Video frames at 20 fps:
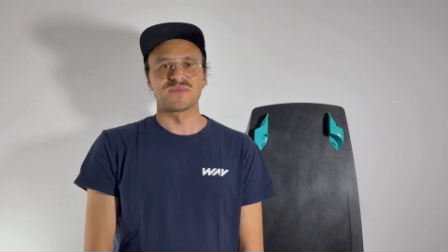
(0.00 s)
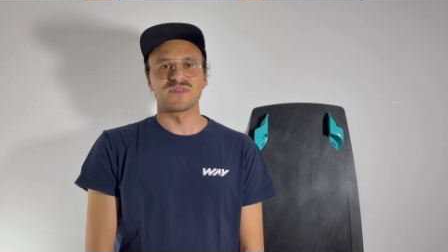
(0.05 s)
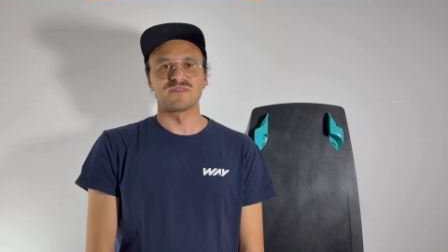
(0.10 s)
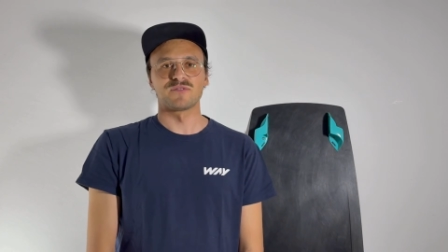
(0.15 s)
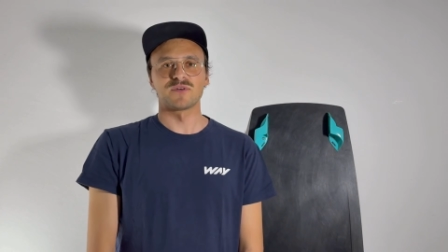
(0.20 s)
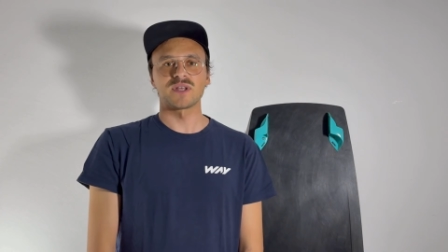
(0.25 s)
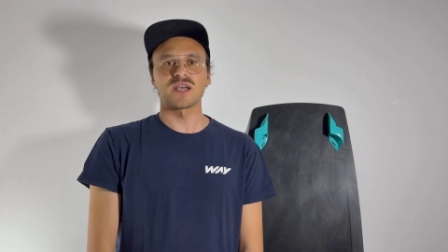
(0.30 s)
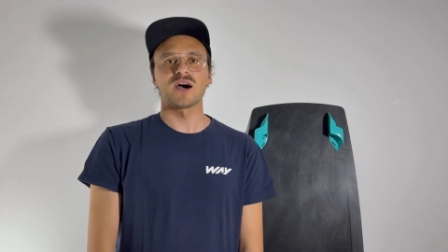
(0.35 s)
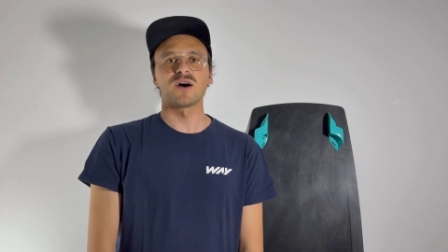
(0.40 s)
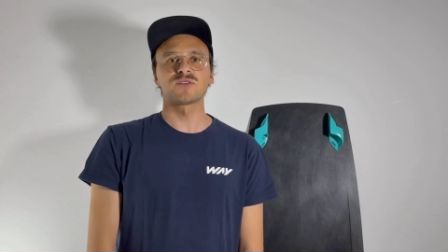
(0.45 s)

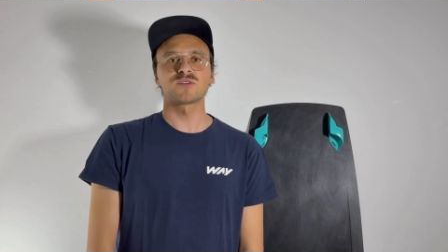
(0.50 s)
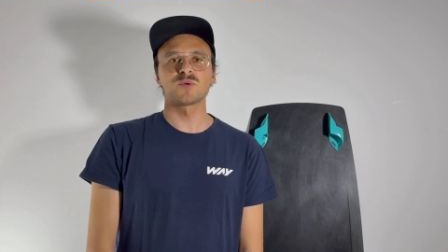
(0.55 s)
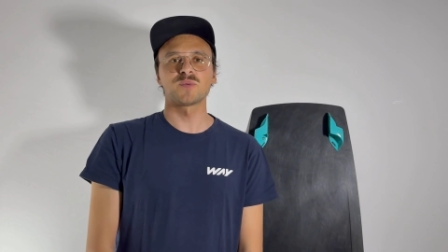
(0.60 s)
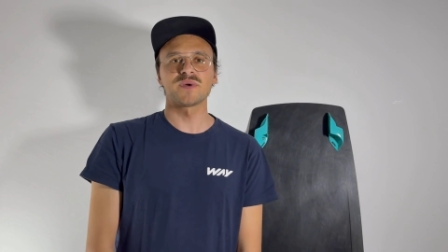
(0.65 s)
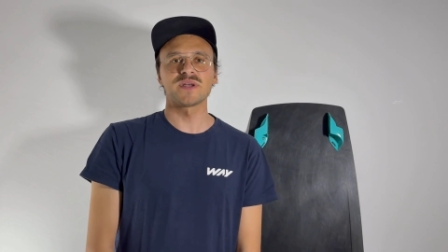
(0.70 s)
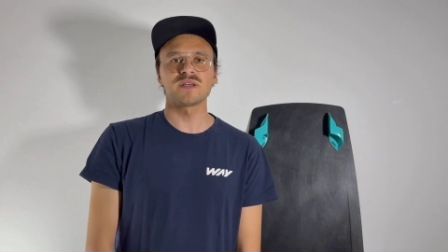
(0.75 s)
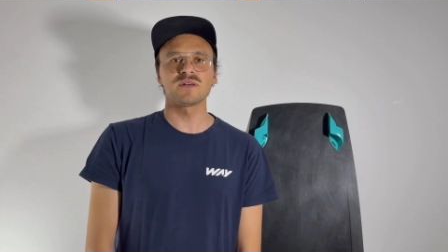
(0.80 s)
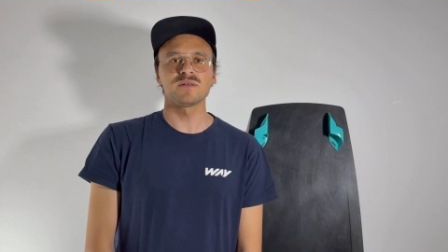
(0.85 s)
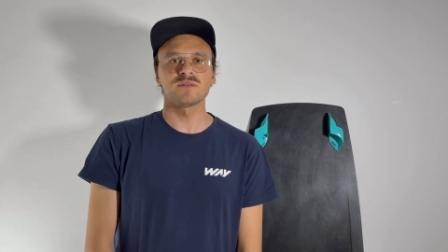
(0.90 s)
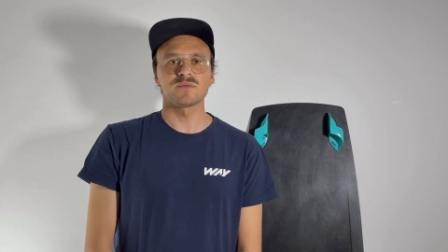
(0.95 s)
For the outer
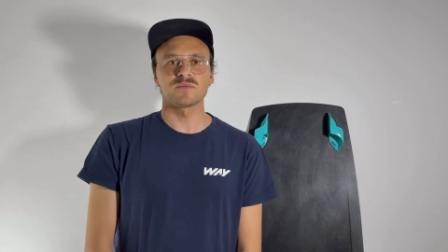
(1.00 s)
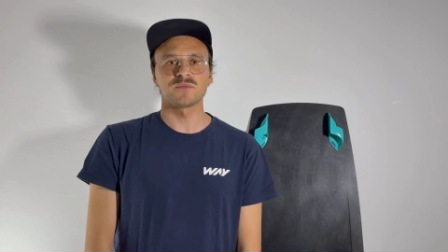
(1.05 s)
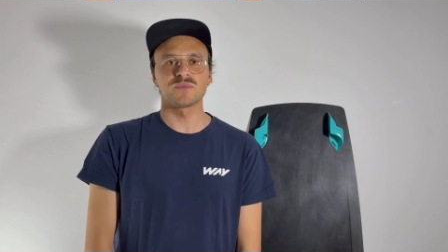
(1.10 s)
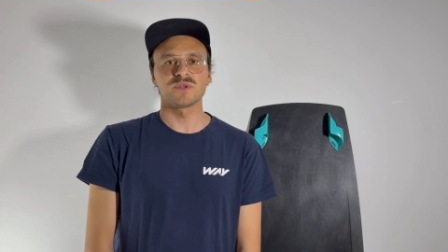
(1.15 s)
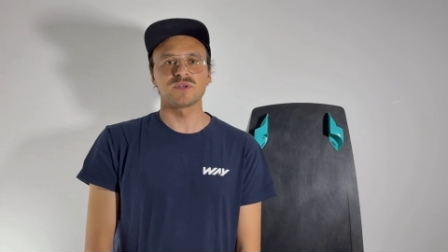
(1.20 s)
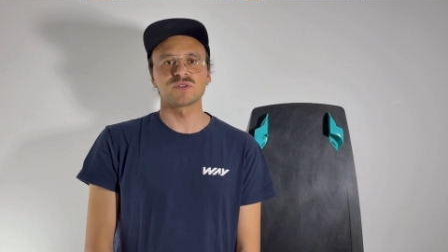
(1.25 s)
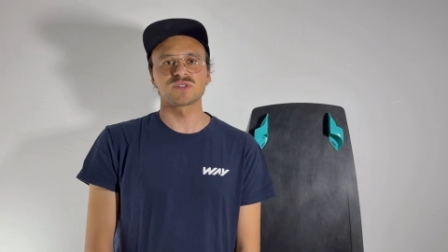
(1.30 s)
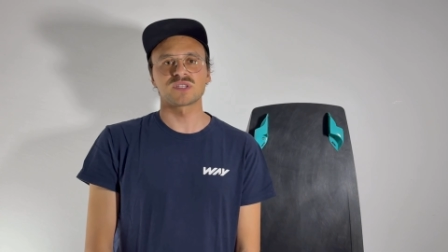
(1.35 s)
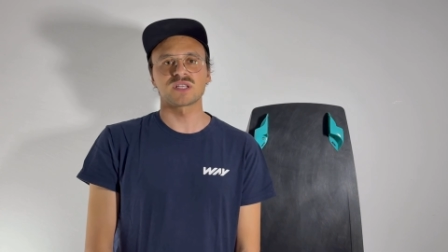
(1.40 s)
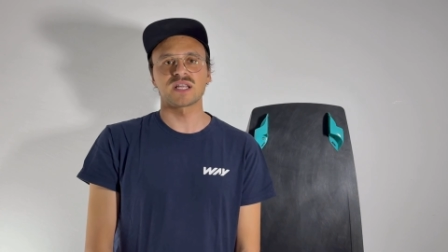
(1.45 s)
wing, we
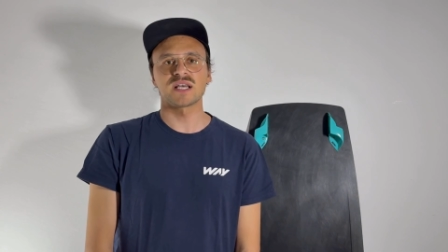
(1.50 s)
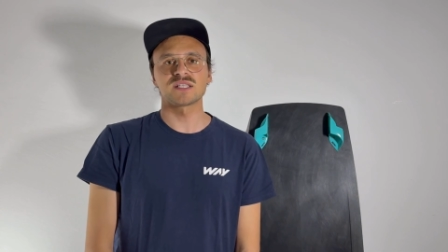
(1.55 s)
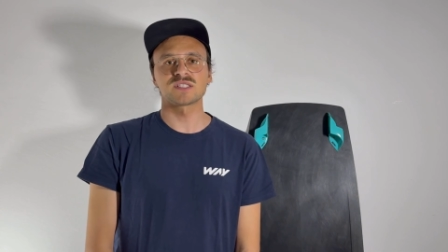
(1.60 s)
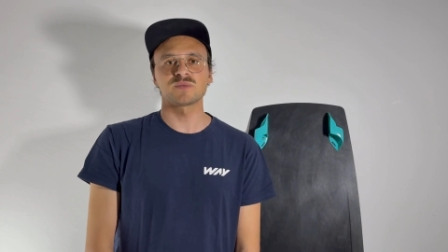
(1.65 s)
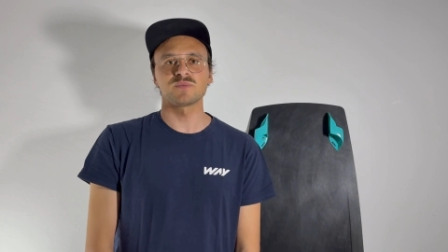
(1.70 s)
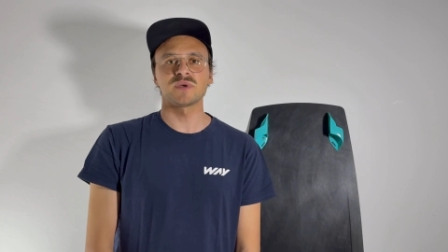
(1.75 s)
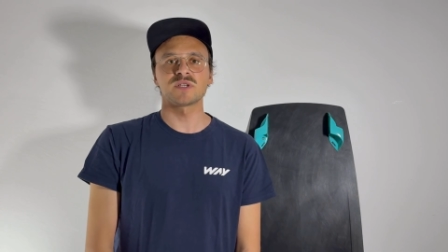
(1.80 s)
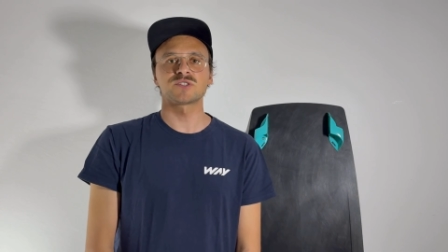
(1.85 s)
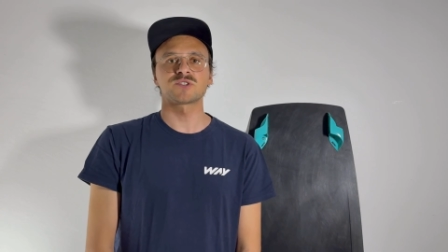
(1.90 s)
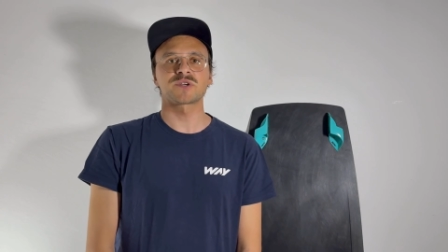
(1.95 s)
used an
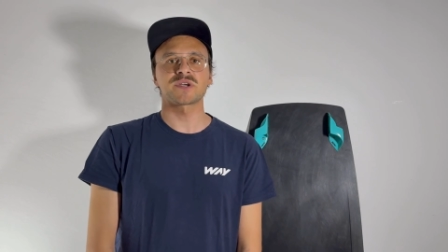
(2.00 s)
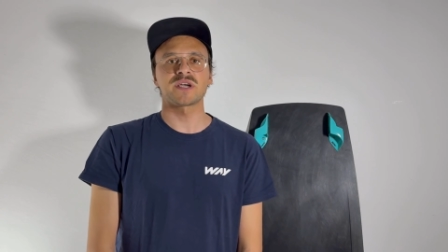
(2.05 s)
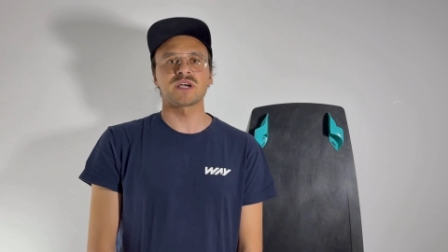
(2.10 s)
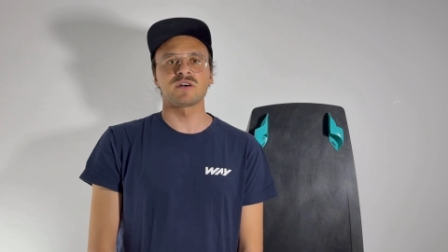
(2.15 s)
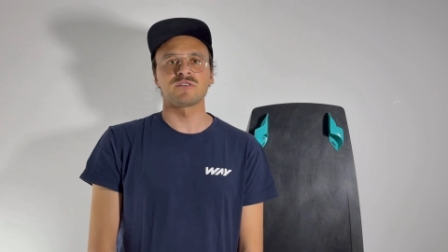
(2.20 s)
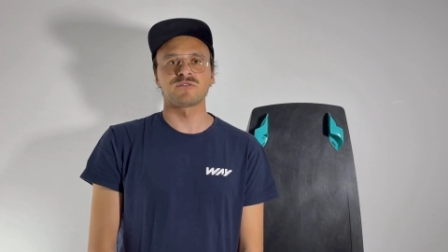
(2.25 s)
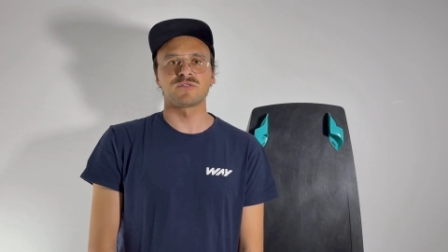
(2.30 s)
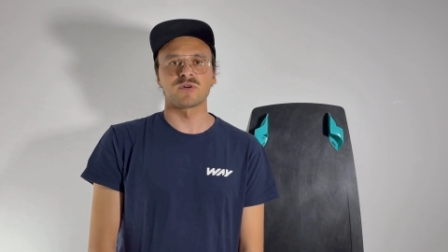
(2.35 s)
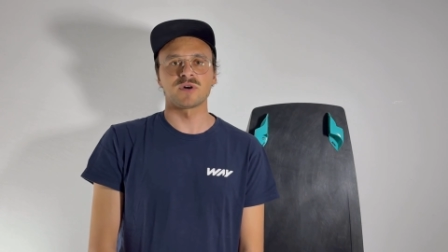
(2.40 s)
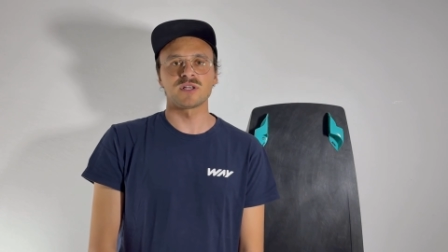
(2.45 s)
asymmetric
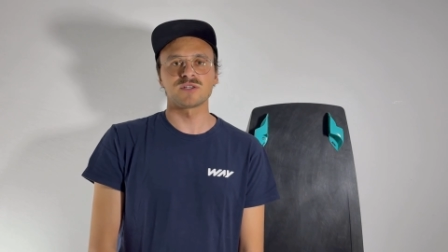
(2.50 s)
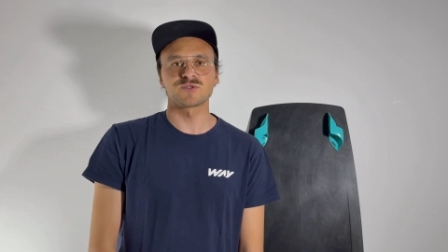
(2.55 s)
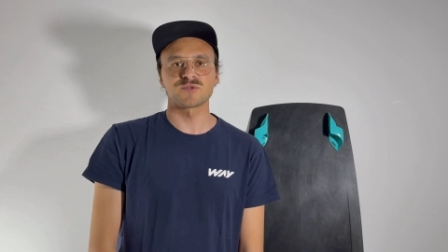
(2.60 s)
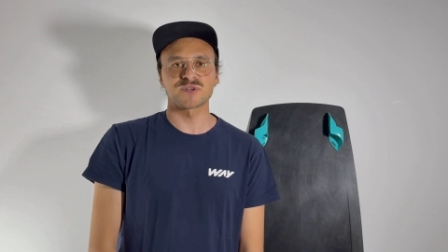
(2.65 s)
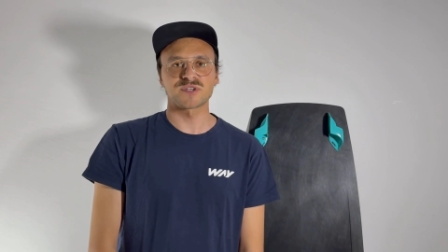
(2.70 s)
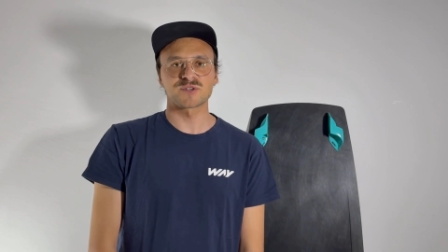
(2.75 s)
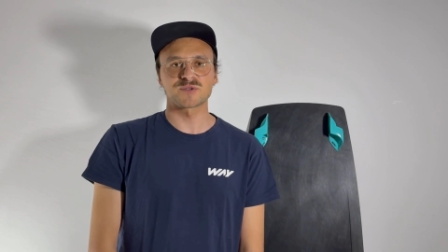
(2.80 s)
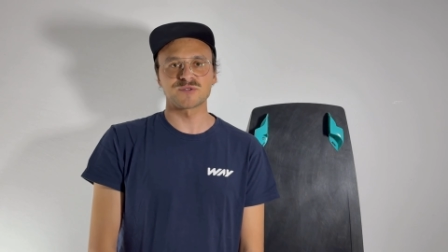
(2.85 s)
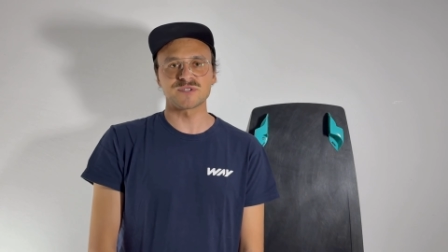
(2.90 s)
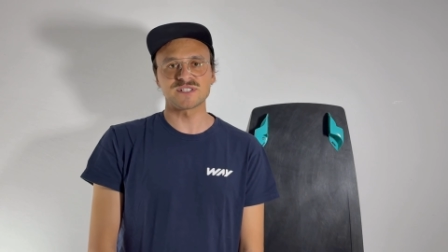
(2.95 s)
airfoil to
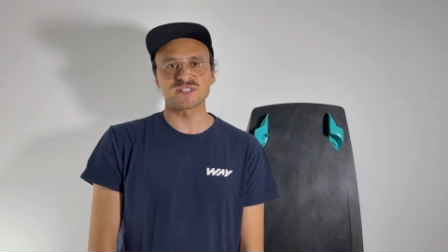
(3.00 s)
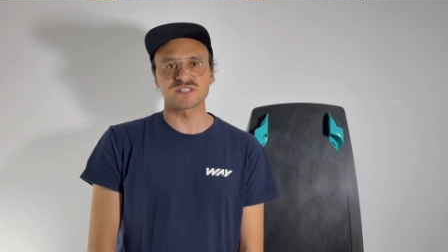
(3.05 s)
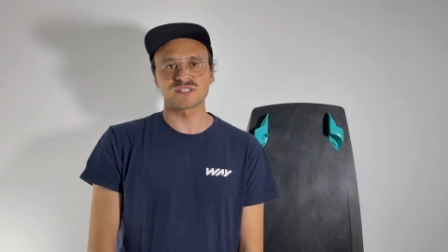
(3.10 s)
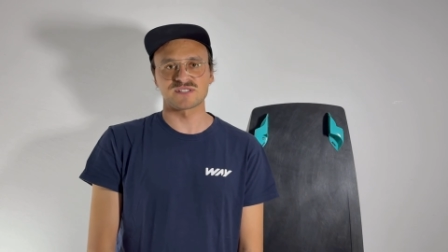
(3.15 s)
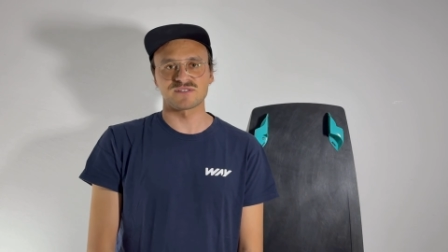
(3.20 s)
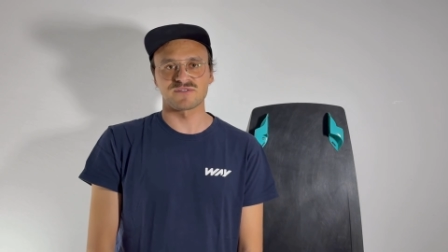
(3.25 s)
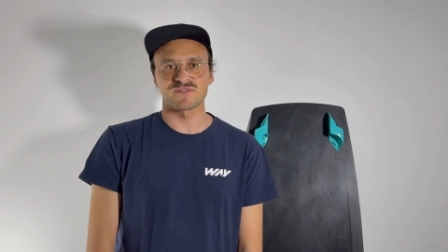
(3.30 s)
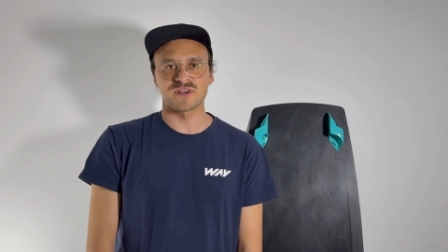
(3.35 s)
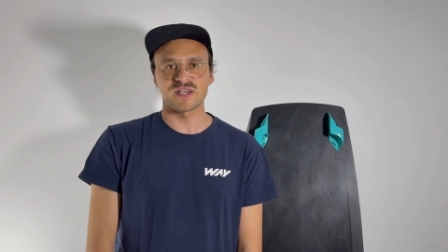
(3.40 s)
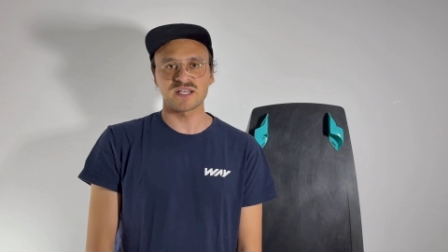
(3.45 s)
increase its
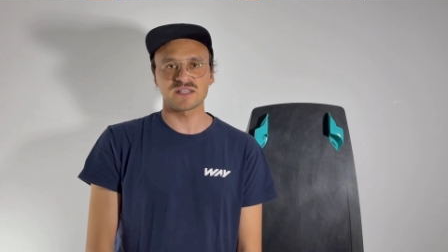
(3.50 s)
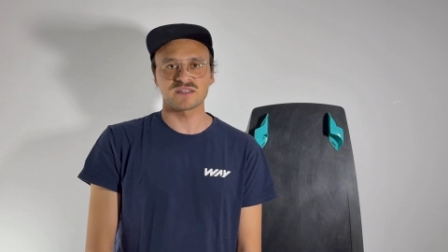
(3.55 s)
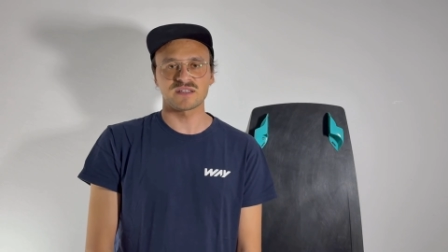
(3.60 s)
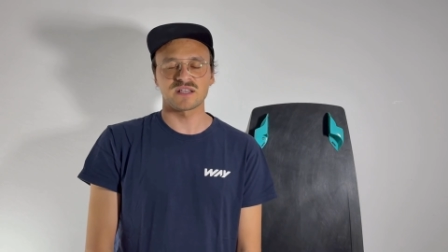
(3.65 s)
effect